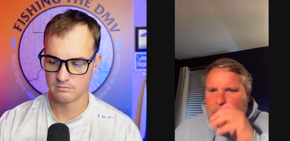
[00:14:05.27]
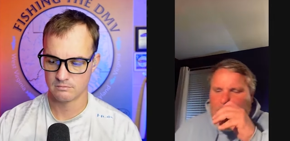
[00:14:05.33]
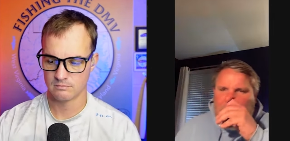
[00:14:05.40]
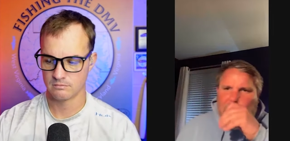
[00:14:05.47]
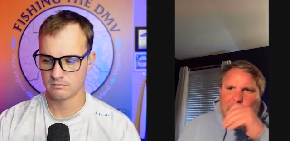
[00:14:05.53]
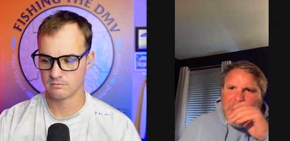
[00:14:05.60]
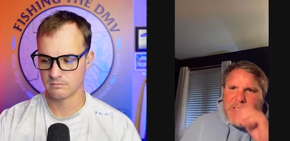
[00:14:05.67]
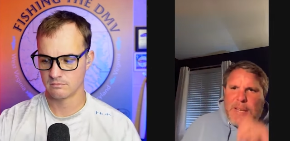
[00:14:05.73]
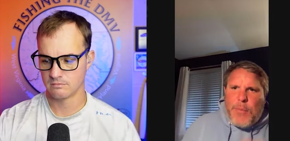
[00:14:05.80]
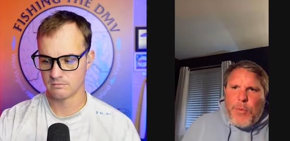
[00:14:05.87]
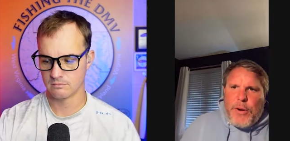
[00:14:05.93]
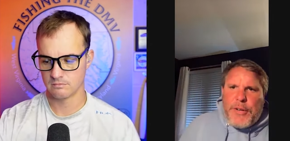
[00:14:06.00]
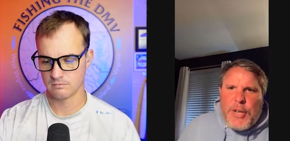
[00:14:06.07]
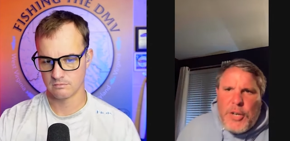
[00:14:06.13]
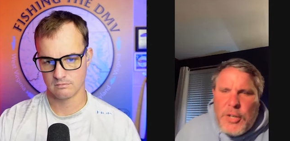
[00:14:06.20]
Speaker 1: got
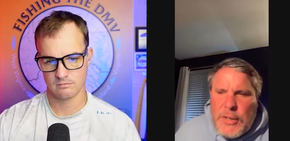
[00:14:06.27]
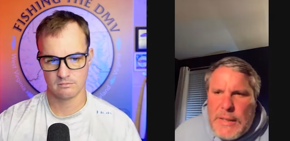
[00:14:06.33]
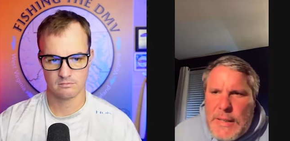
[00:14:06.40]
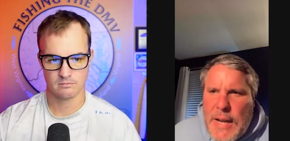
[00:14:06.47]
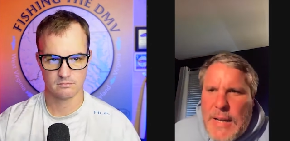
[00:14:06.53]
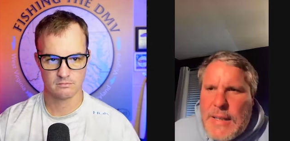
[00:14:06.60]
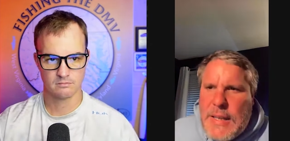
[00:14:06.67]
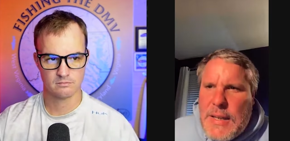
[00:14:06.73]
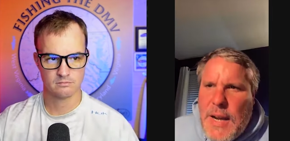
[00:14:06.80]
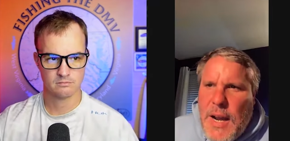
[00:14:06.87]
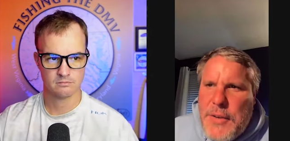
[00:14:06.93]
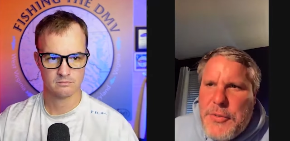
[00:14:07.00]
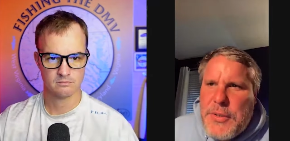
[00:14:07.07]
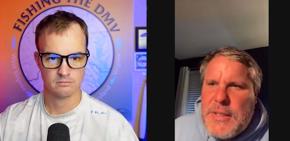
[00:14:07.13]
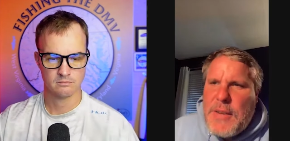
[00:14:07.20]
somewhere in the early
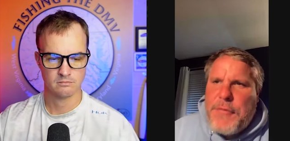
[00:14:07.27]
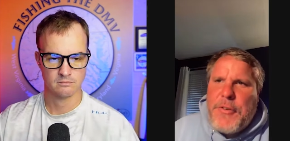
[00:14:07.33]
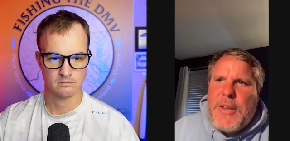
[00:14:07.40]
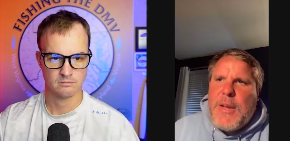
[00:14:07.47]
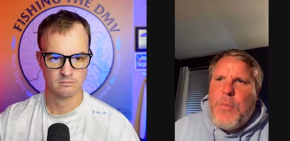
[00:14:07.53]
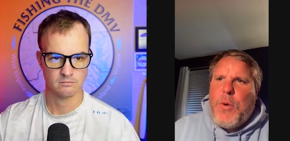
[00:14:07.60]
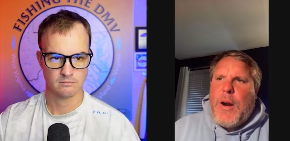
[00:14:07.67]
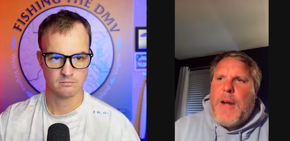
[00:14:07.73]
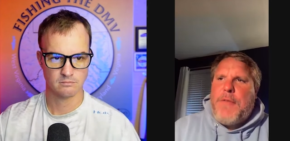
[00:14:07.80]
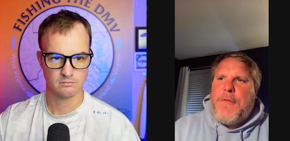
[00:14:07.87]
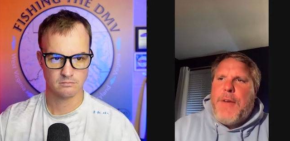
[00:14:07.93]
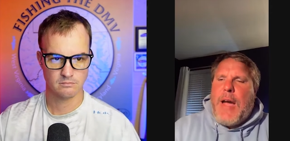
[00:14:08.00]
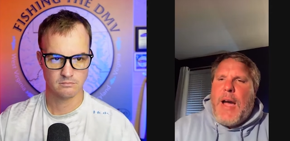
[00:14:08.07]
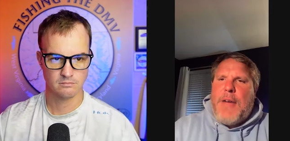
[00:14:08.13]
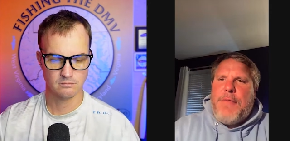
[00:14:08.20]
1900s. I
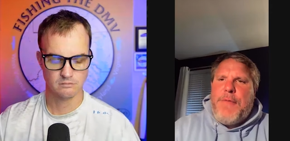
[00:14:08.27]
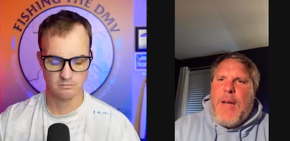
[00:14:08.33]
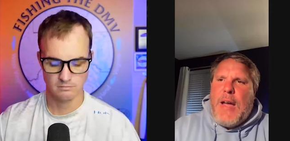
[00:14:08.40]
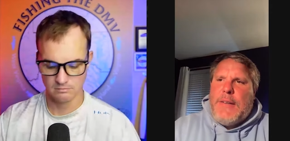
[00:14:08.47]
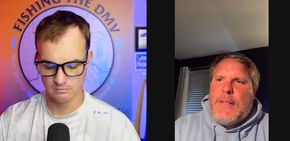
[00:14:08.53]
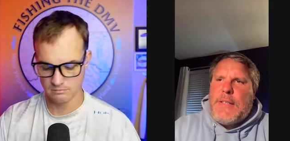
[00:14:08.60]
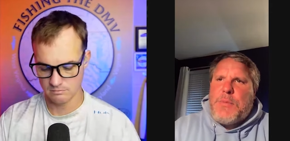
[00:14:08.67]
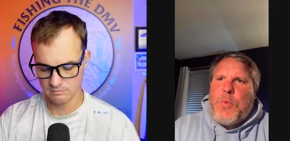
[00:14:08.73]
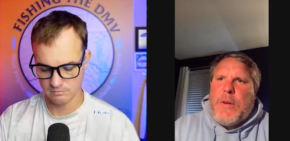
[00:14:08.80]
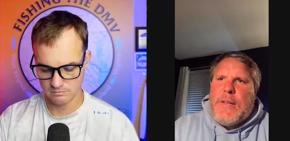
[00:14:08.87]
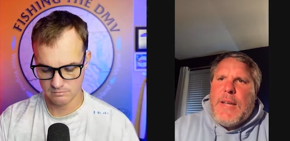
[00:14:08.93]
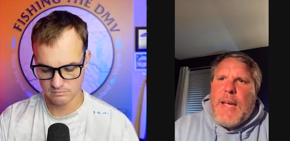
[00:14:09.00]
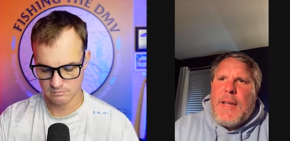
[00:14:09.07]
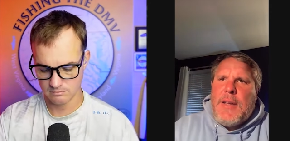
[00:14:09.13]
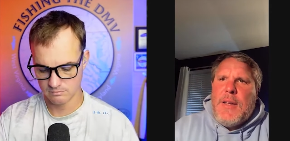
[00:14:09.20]
forget where I found
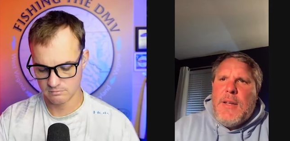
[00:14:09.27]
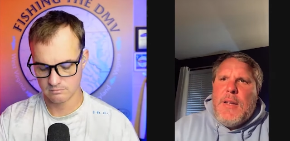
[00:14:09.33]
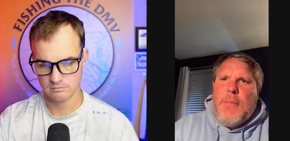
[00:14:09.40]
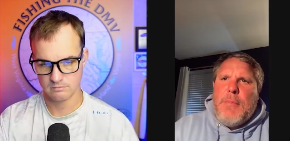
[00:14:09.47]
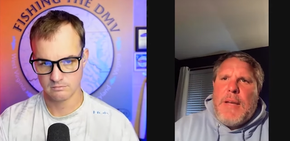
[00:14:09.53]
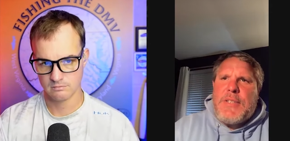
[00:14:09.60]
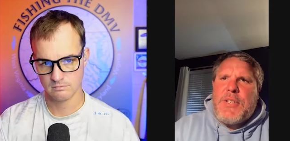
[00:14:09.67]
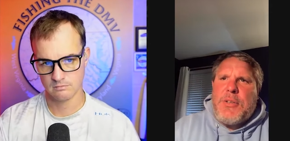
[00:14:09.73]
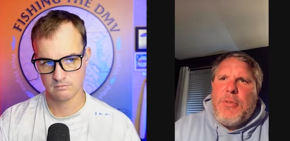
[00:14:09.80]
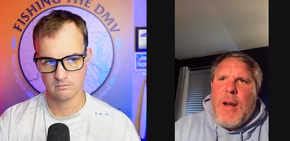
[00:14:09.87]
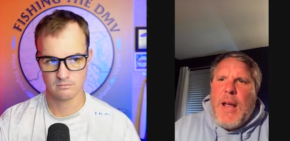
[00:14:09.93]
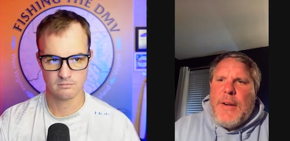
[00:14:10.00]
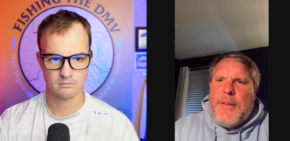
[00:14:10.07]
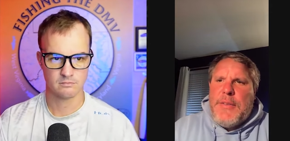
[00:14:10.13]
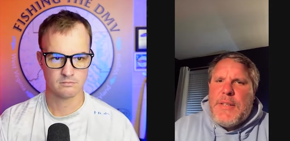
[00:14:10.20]
it one day
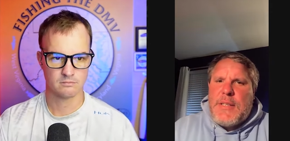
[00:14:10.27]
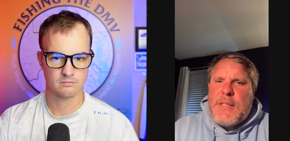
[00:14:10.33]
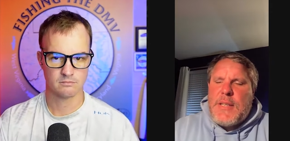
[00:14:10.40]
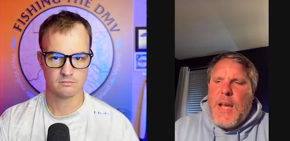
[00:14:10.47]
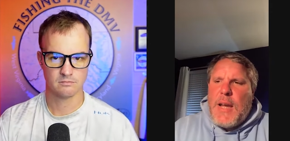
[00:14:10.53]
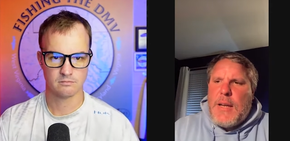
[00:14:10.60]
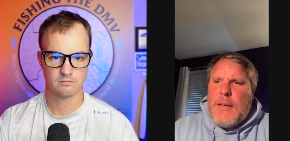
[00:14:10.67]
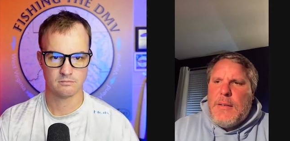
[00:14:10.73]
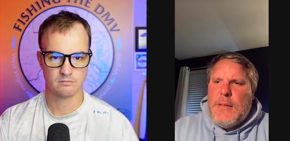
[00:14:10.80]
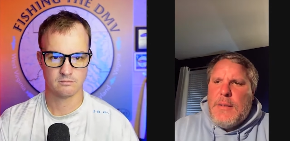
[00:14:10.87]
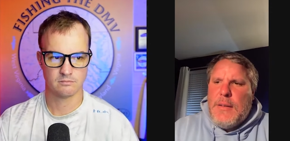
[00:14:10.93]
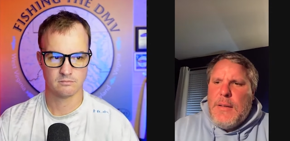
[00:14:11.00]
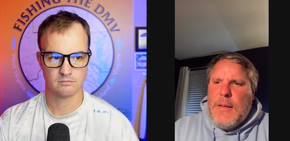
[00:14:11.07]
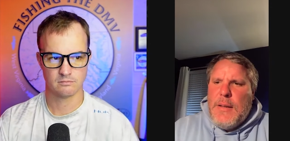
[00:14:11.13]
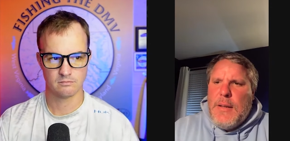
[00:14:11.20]
messing around on this
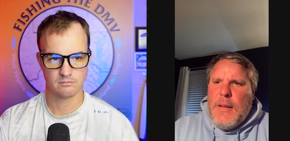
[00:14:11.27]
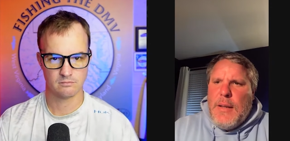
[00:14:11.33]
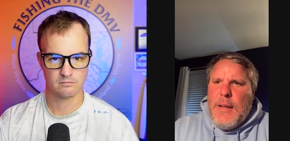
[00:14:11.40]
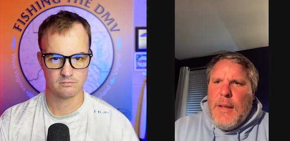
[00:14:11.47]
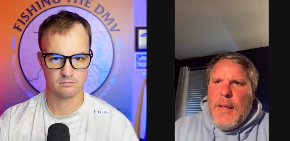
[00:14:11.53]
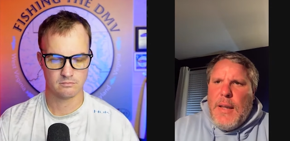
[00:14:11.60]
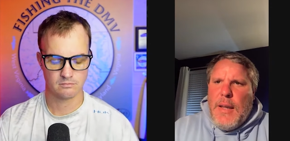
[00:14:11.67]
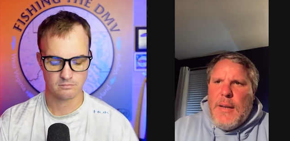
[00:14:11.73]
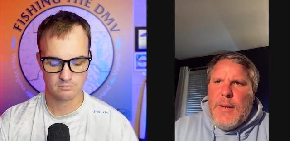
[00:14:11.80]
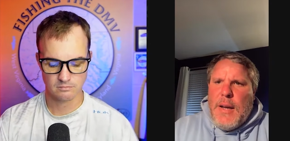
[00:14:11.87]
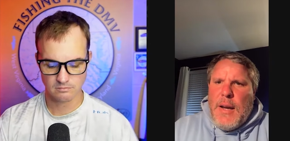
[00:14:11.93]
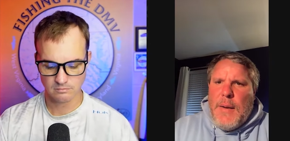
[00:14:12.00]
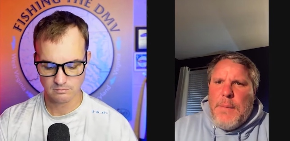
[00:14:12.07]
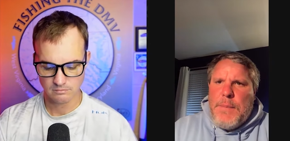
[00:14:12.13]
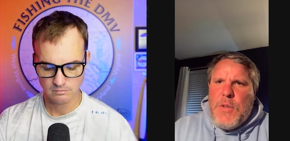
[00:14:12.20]
site,
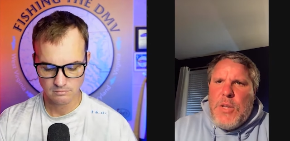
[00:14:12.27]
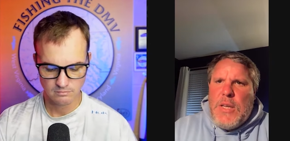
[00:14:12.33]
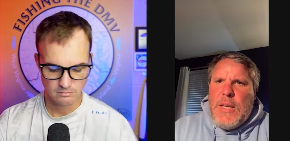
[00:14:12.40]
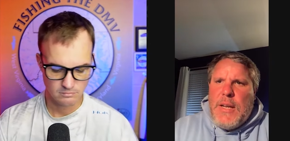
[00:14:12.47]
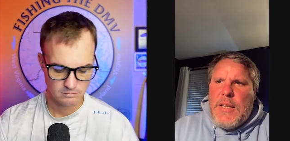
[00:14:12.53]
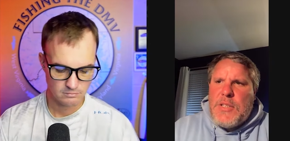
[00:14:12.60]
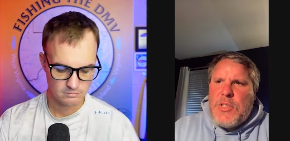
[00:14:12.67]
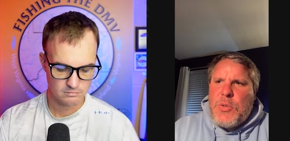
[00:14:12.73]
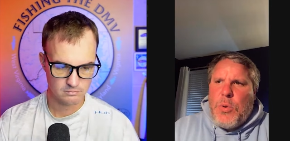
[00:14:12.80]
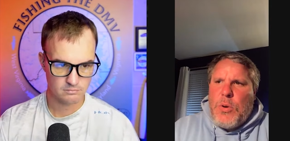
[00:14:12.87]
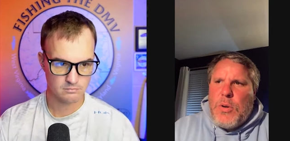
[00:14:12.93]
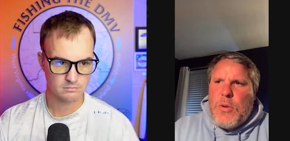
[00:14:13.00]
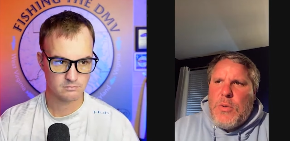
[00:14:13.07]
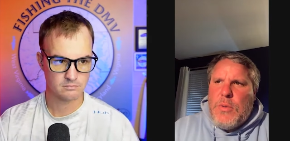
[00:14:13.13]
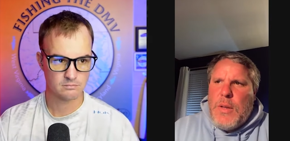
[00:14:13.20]
and you can get
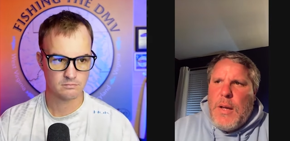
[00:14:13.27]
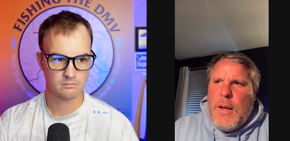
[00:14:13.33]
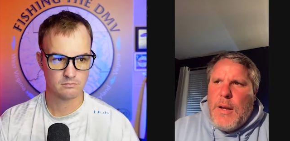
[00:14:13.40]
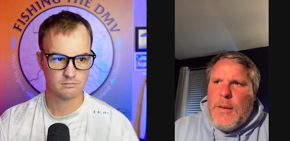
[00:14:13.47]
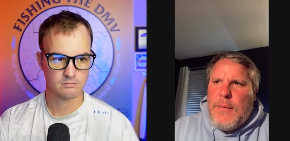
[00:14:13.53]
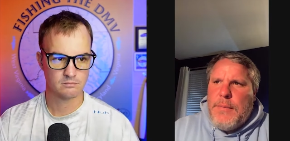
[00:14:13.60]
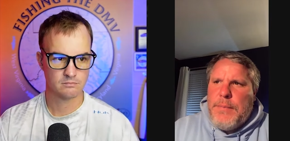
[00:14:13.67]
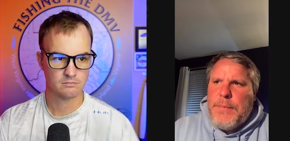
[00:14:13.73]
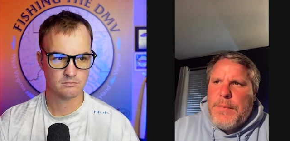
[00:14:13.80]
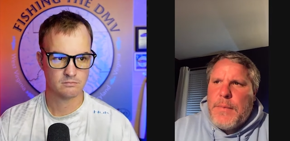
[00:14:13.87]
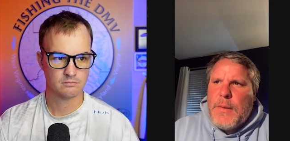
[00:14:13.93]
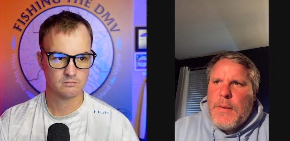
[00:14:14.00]
historical